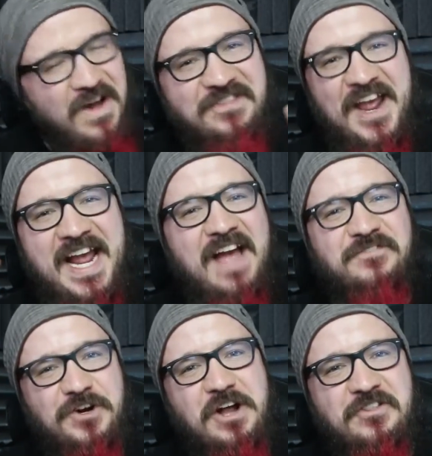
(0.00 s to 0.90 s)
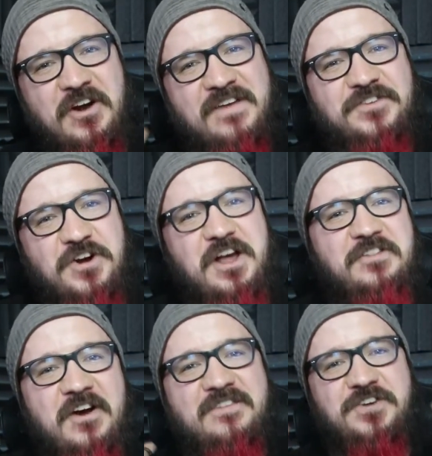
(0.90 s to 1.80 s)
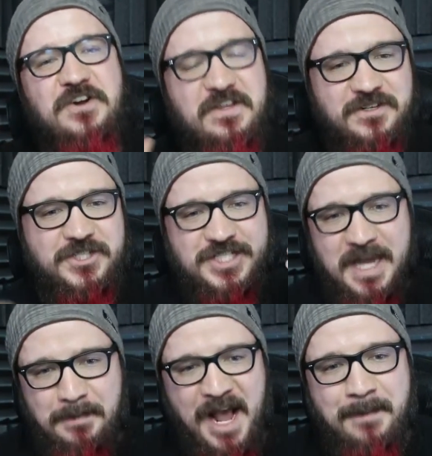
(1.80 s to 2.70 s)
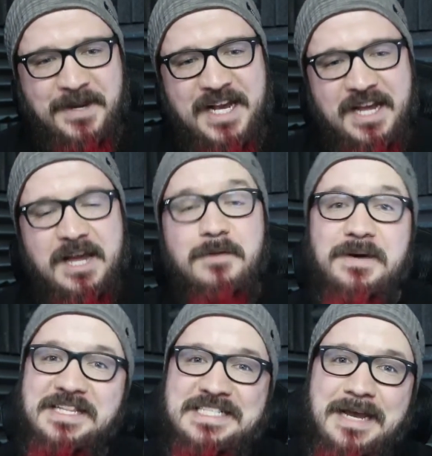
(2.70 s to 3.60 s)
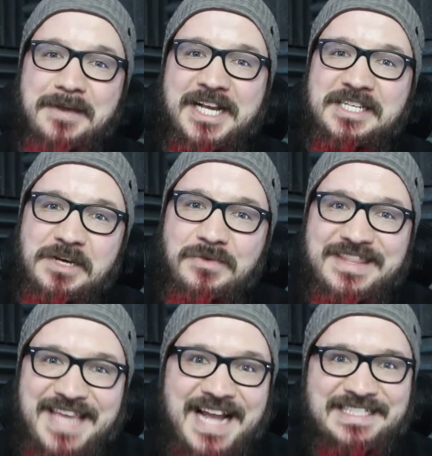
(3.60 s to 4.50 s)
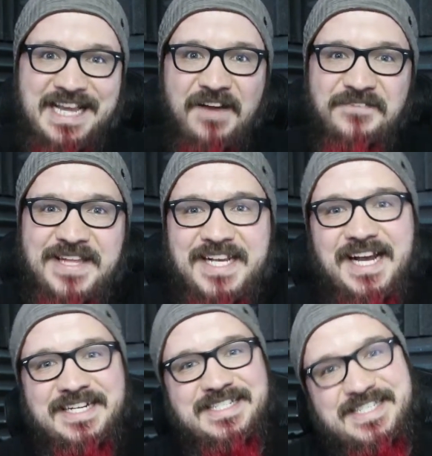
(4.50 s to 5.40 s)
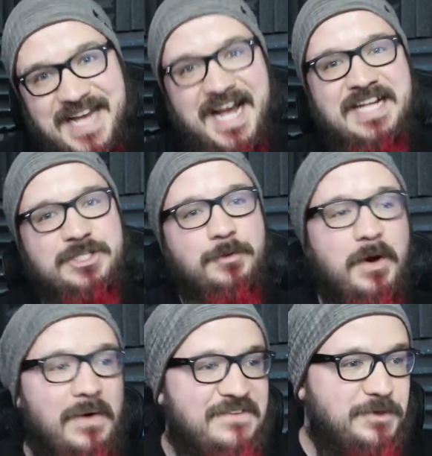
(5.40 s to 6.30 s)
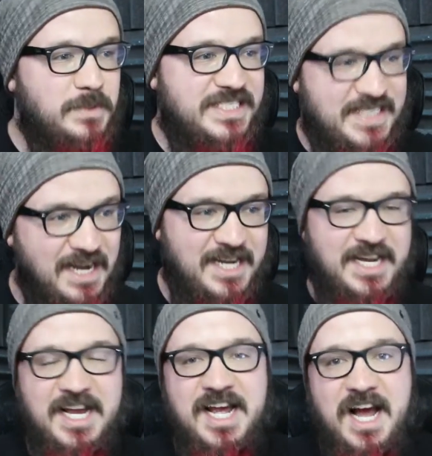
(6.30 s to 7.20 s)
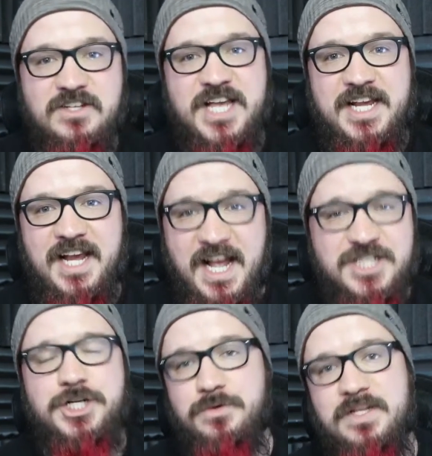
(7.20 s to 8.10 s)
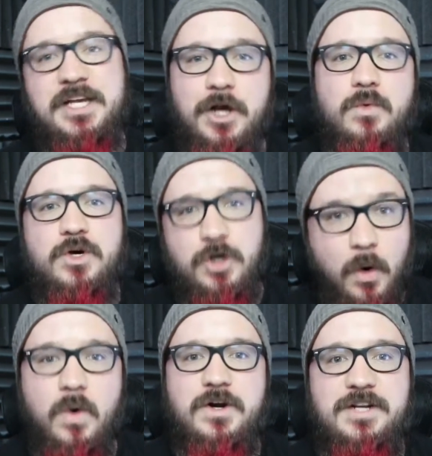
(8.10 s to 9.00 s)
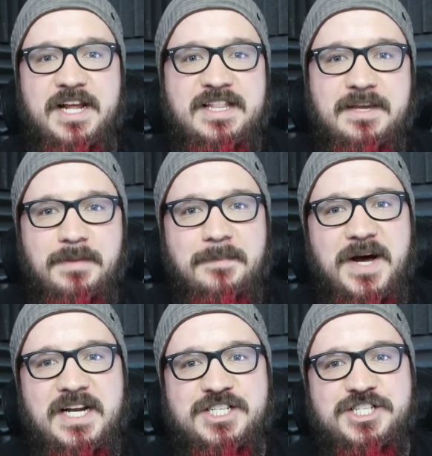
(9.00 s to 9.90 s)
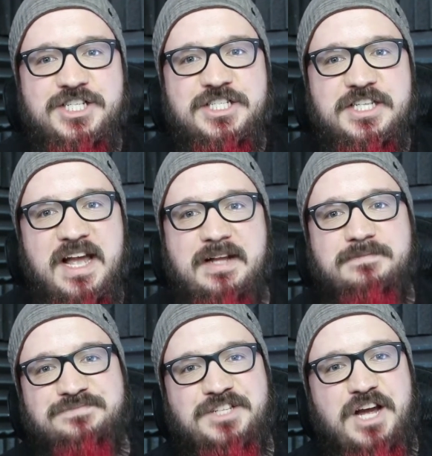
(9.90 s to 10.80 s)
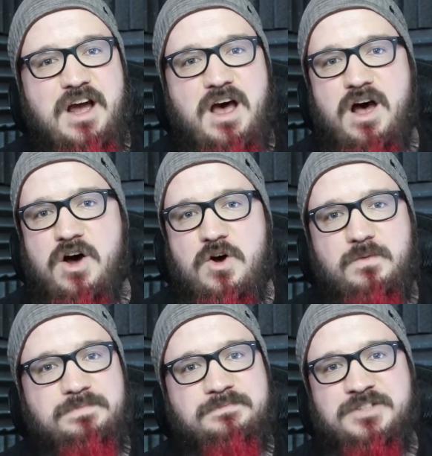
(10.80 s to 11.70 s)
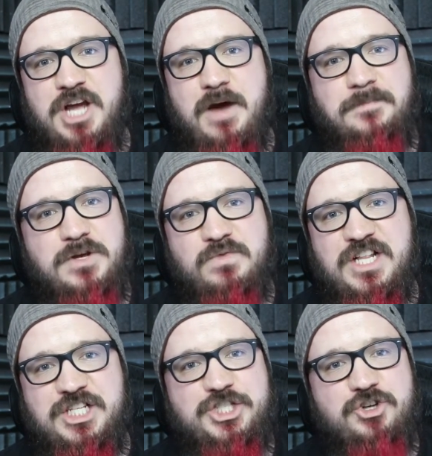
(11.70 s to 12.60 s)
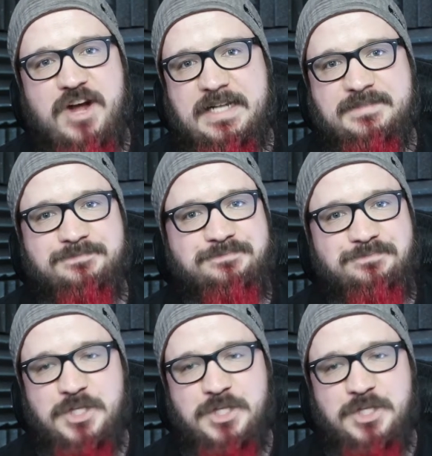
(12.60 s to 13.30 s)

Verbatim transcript: One thing after another, after another, after another just kept happening. By the time I got done with that, I finally got inside, told my wife it was done. I was like, I should really go record. And then my body's just like, no, nope, you really shouldn't.